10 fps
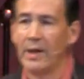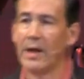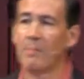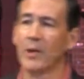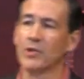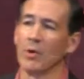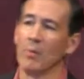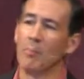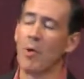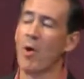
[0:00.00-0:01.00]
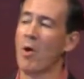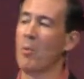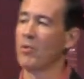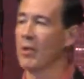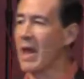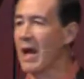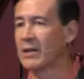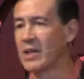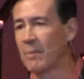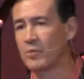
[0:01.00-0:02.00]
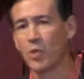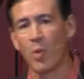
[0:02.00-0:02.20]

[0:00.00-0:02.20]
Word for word: Now, picture Paul was locked up